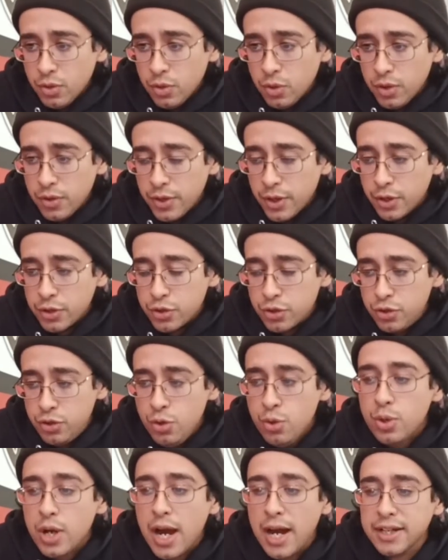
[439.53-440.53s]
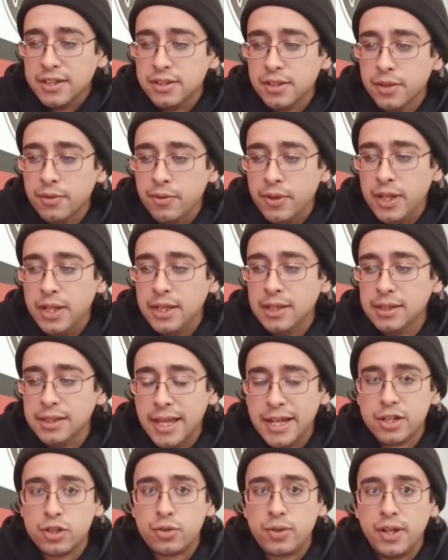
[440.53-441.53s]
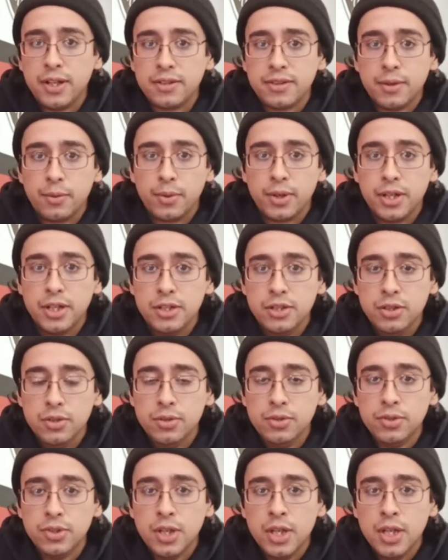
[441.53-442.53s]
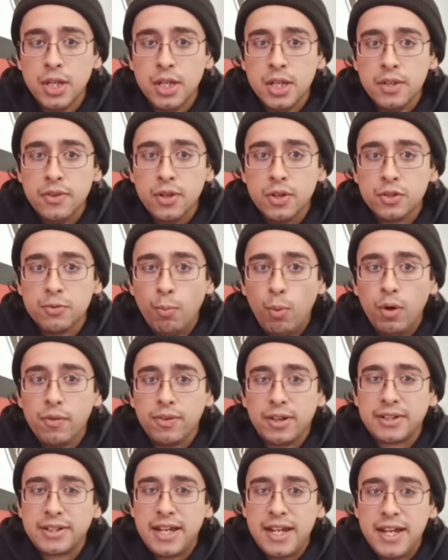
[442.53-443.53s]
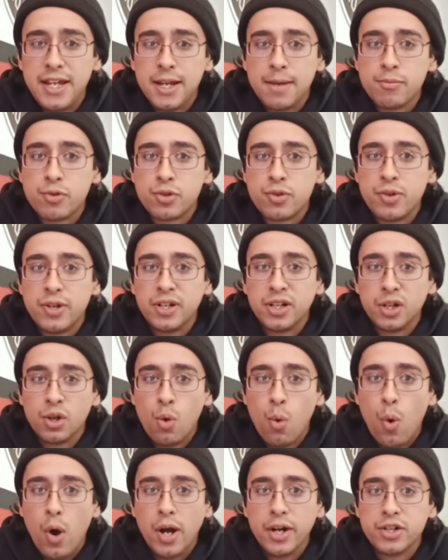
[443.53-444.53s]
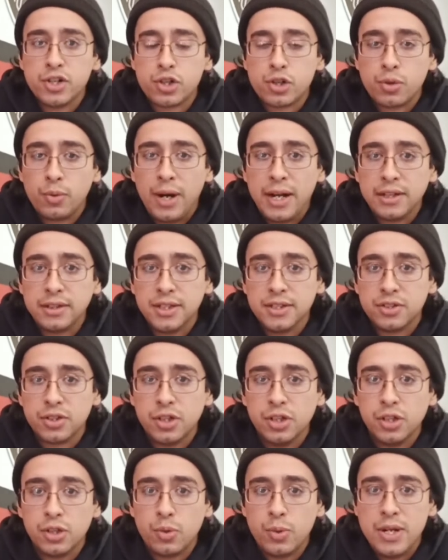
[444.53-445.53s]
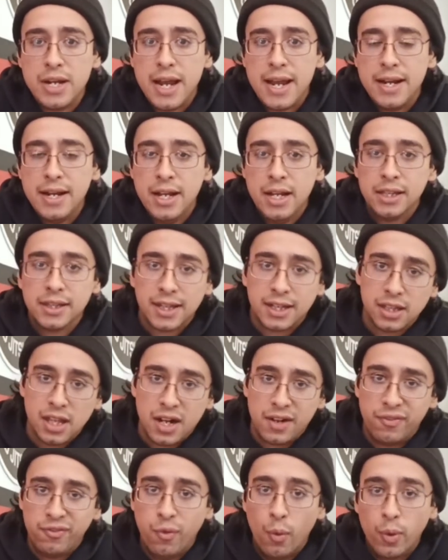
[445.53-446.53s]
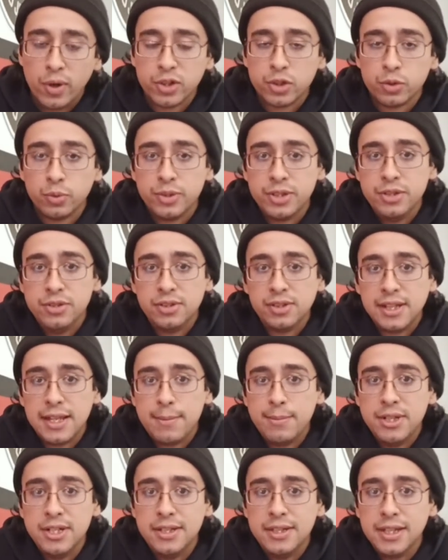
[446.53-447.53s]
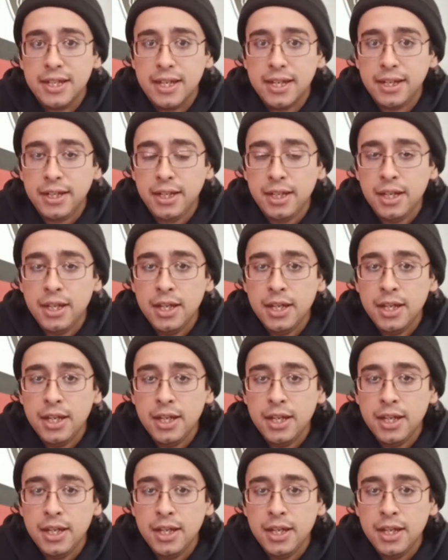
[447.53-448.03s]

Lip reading: There's 2 kinds of leg strength that we're going to use. There's more of like the hamstring and quad strength that's going to create like a lot of force when you slam into the kick.